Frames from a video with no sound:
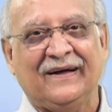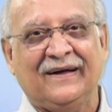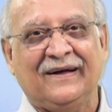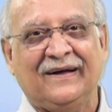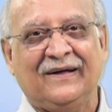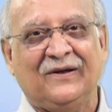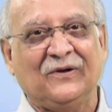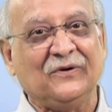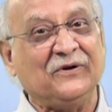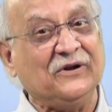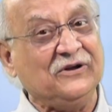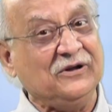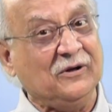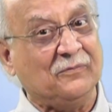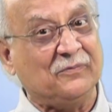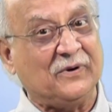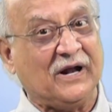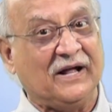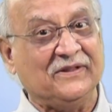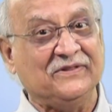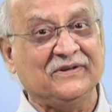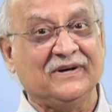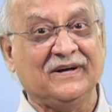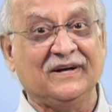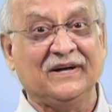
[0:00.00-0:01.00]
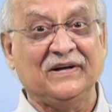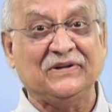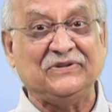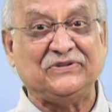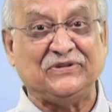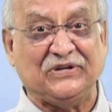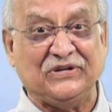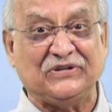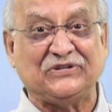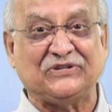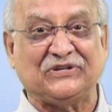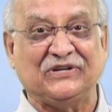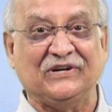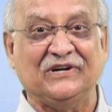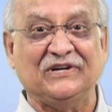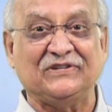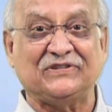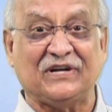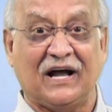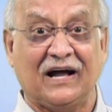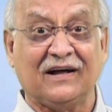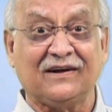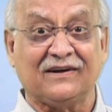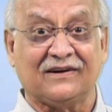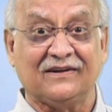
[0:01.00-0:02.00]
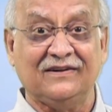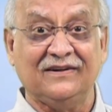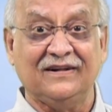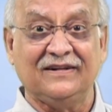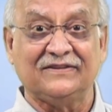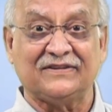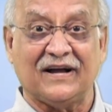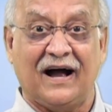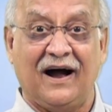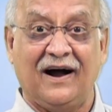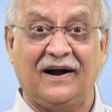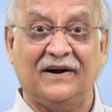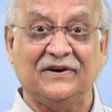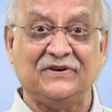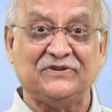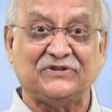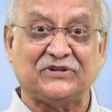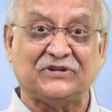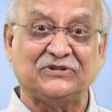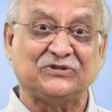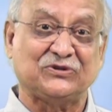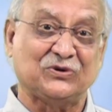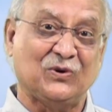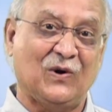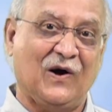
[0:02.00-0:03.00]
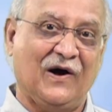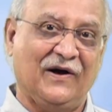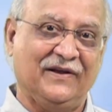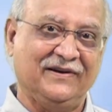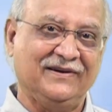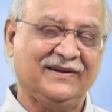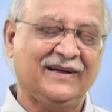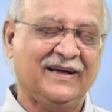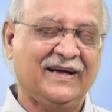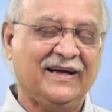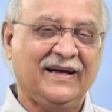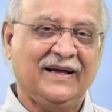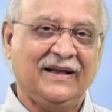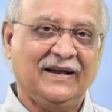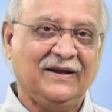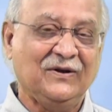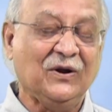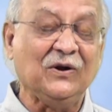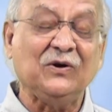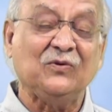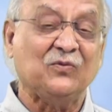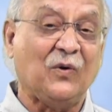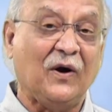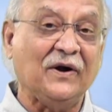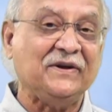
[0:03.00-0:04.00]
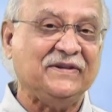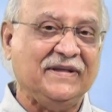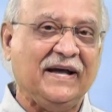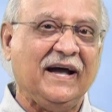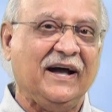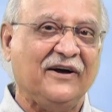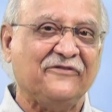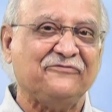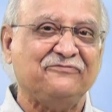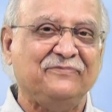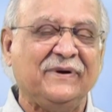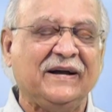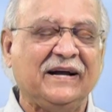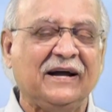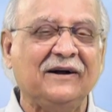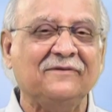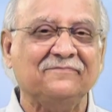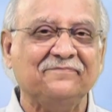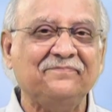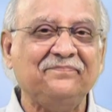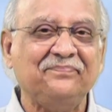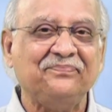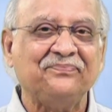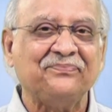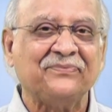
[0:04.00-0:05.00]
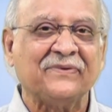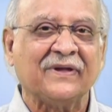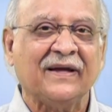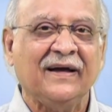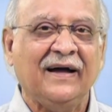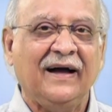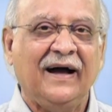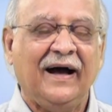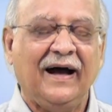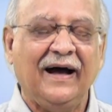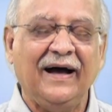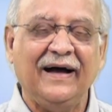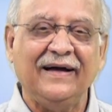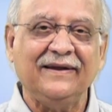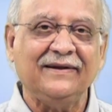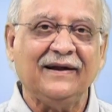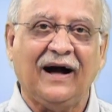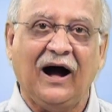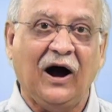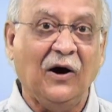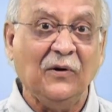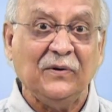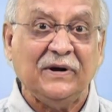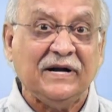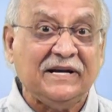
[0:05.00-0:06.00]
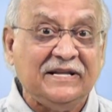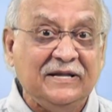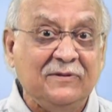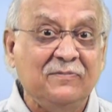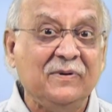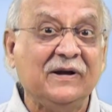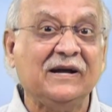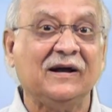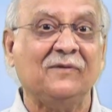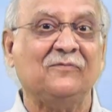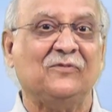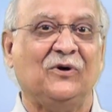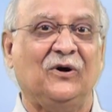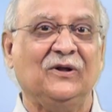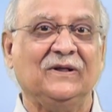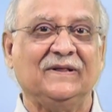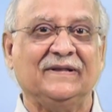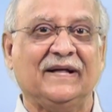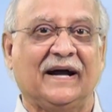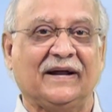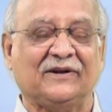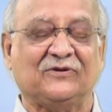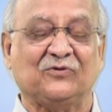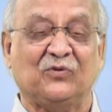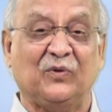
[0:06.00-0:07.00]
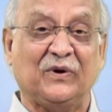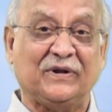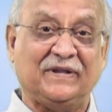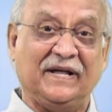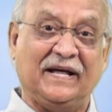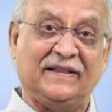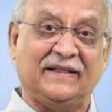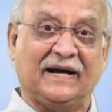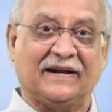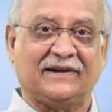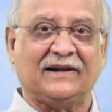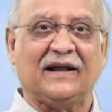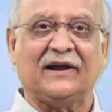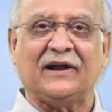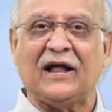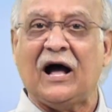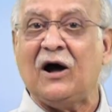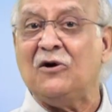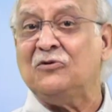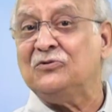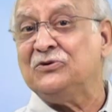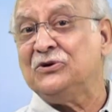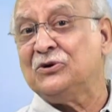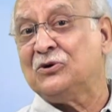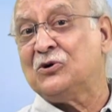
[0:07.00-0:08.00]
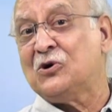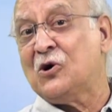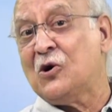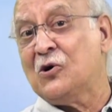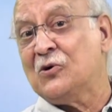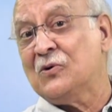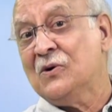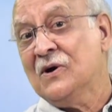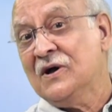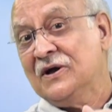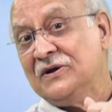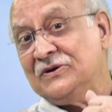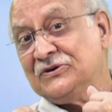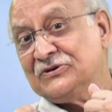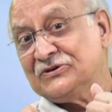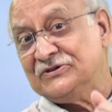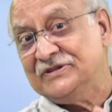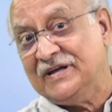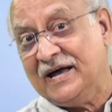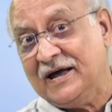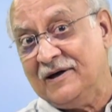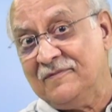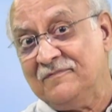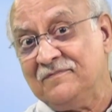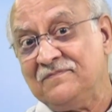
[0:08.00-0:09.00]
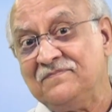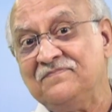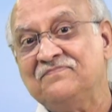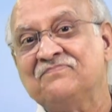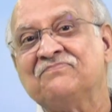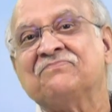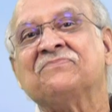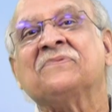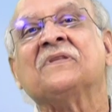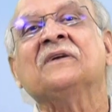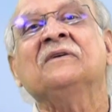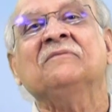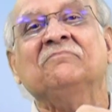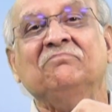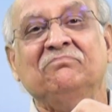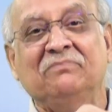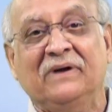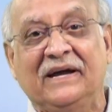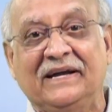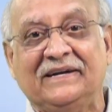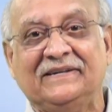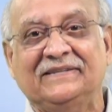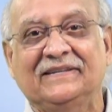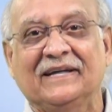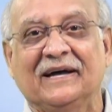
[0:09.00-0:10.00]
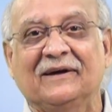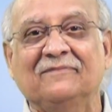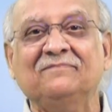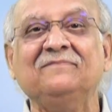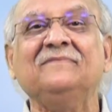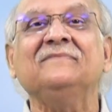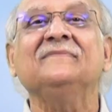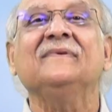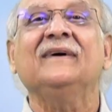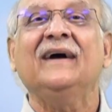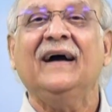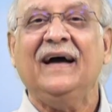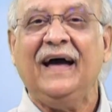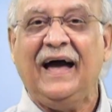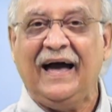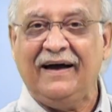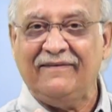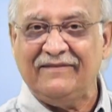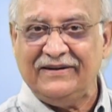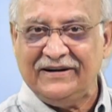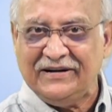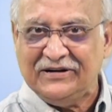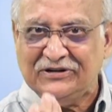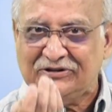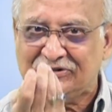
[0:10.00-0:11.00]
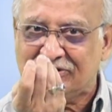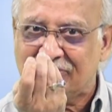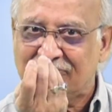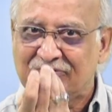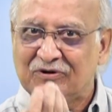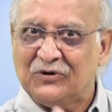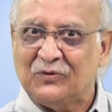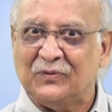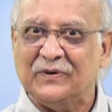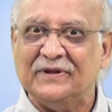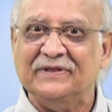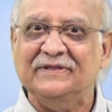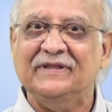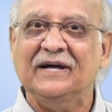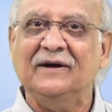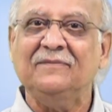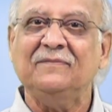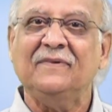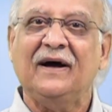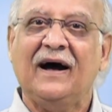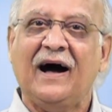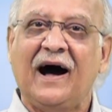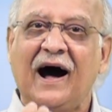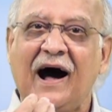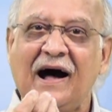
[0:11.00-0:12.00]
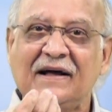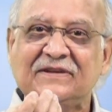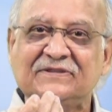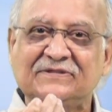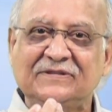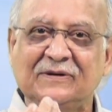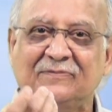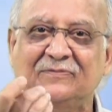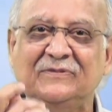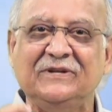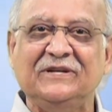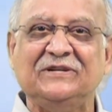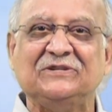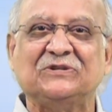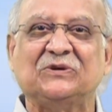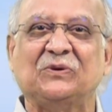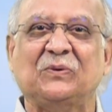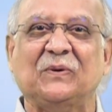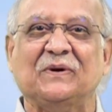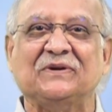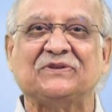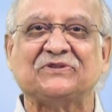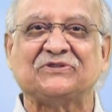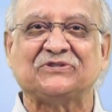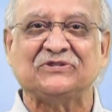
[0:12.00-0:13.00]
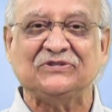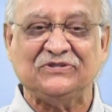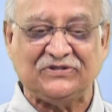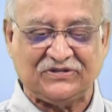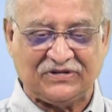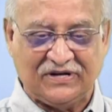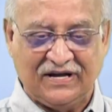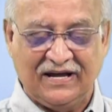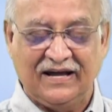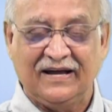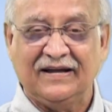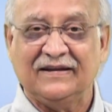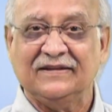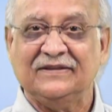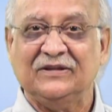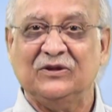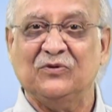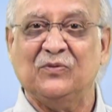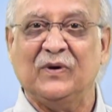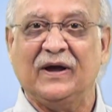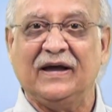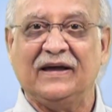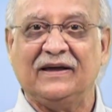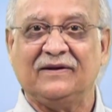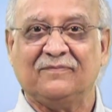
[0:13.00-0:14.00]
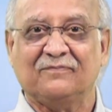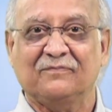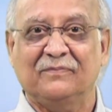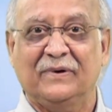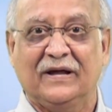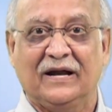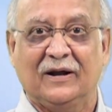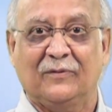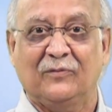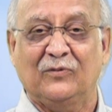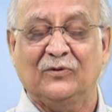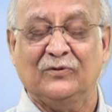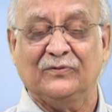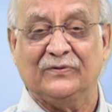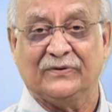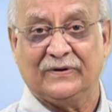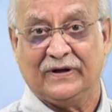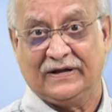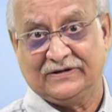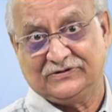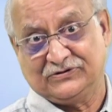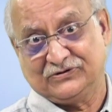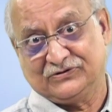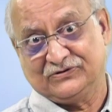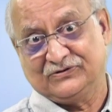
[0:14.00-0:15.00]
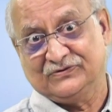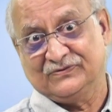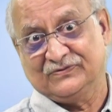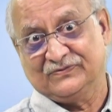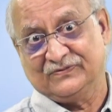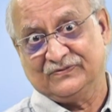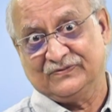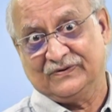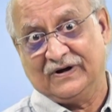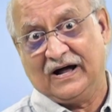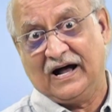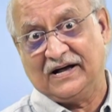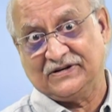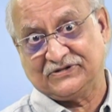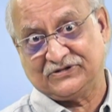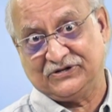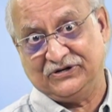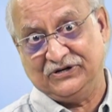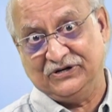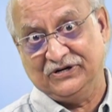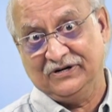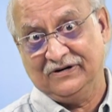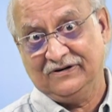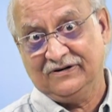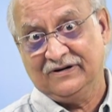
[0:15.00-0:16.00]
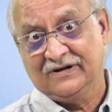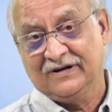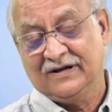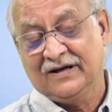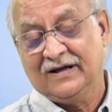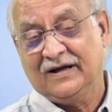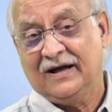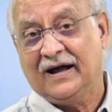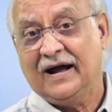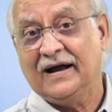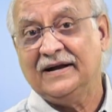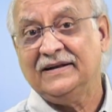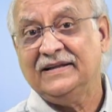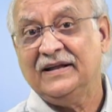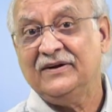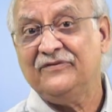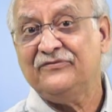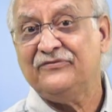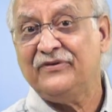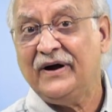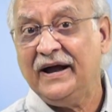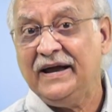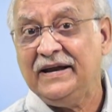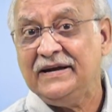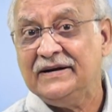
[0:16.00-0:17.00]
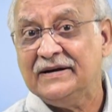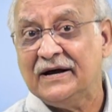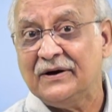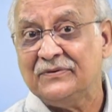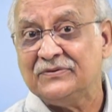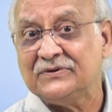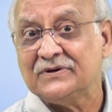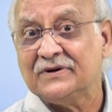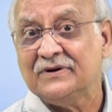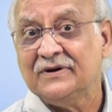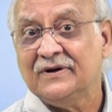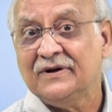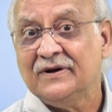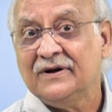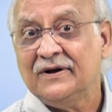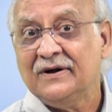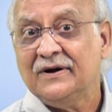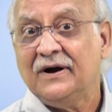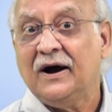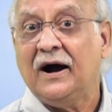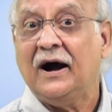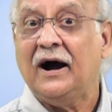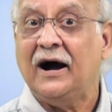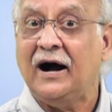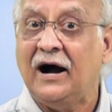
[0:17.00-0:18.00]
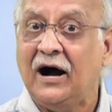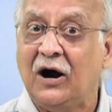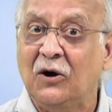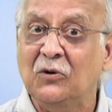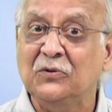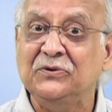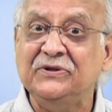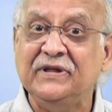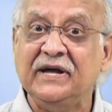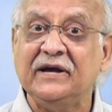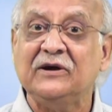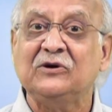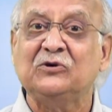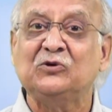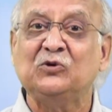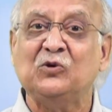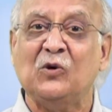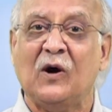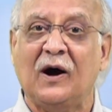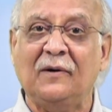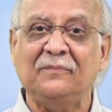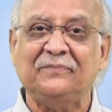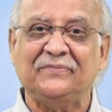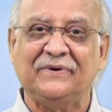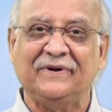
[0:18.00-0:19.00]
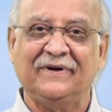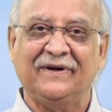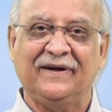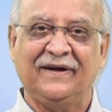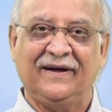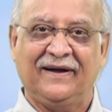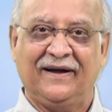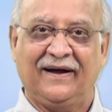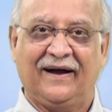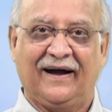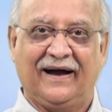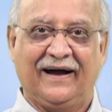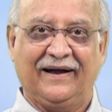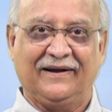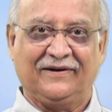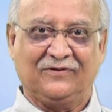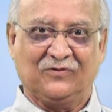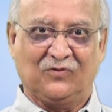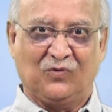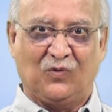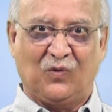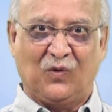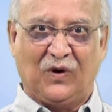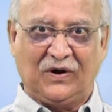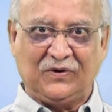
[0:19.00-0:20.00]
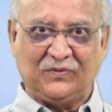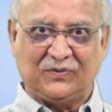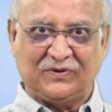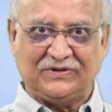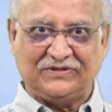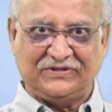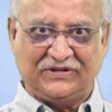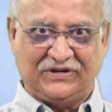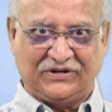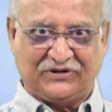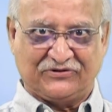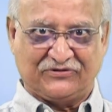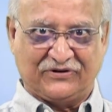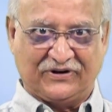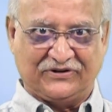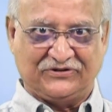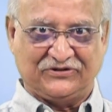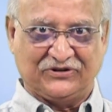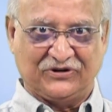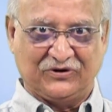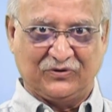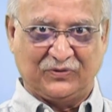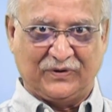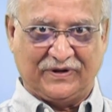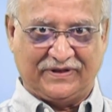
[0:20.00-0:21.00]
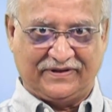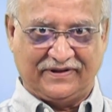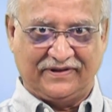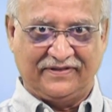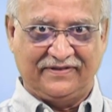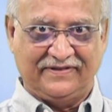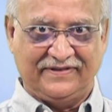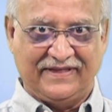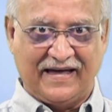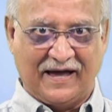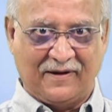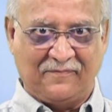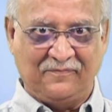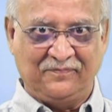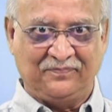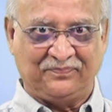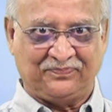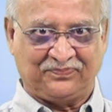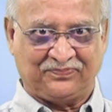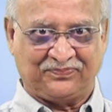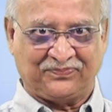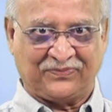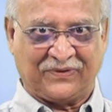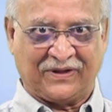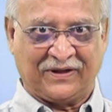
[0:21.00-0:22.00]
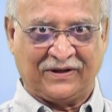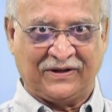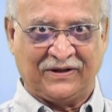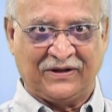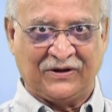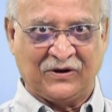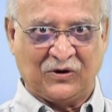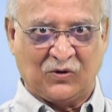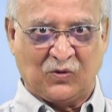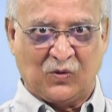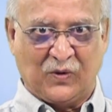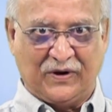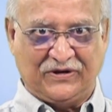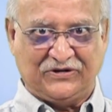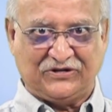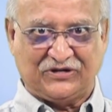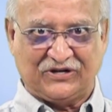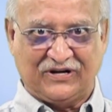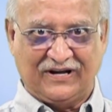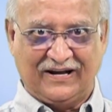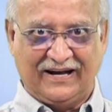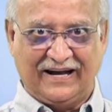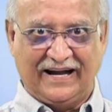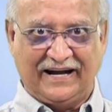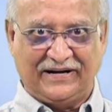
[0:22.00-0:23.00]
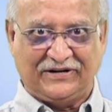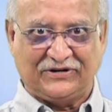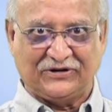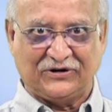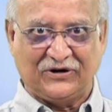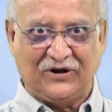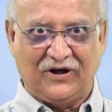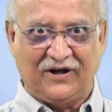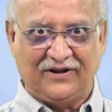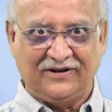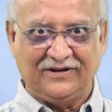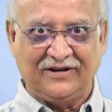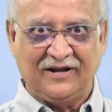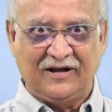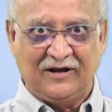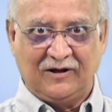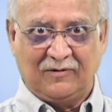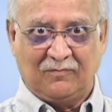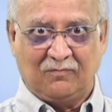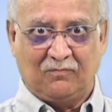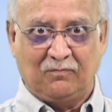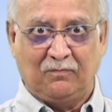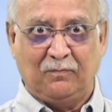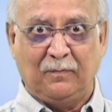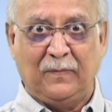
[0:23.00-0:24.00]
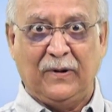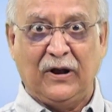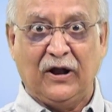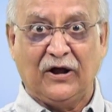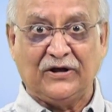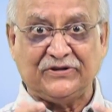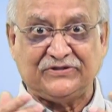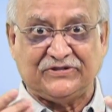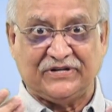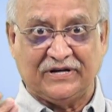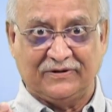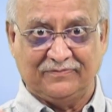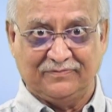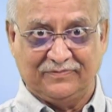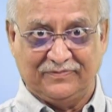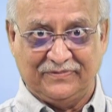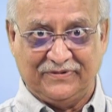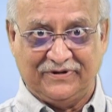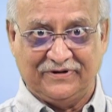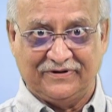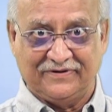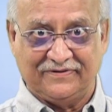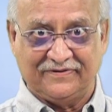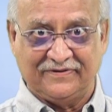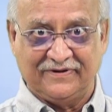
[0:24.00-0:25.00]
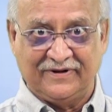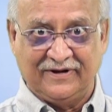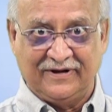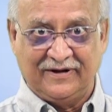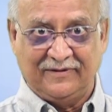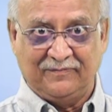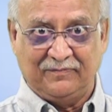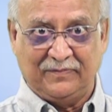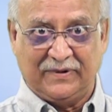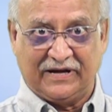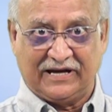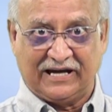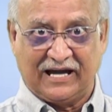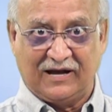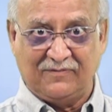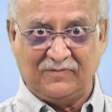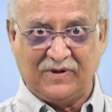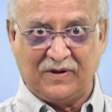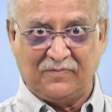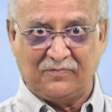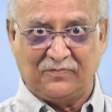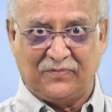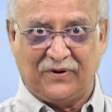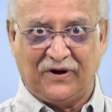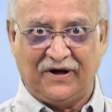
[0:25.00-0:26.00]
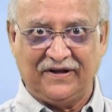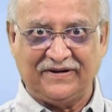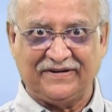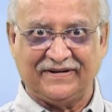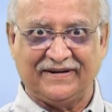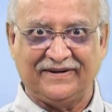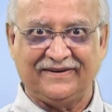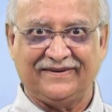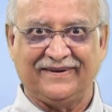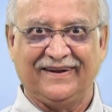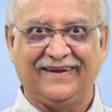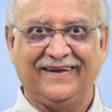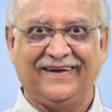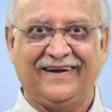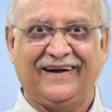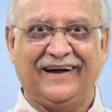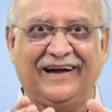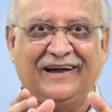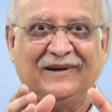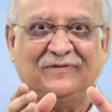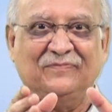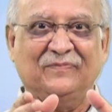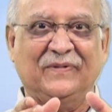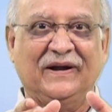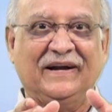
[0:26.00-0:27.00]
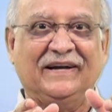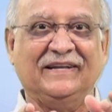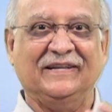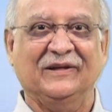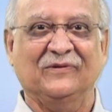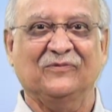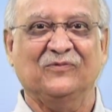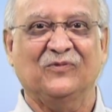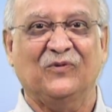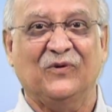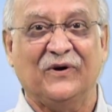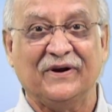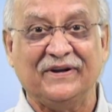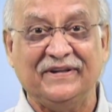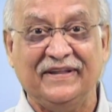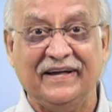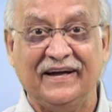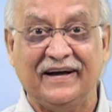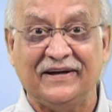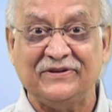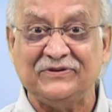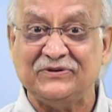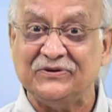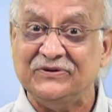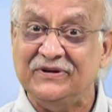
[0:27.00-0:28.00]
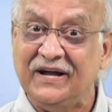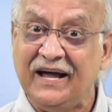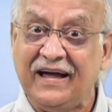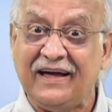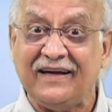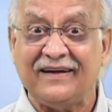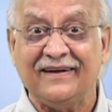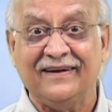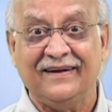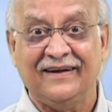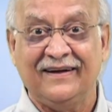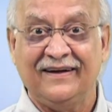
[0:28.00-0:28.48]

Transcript: Look at your brothers, sisters, uncles, aunts and so on. Look what they have become, and how did they become all that? Were they that? And now you go to them, meet them, have an interview with them, ask them these questions the way Bella has asked here, and then find out how they grew up and what was the treasure within them which later on blossomed, became important and made them what they are today.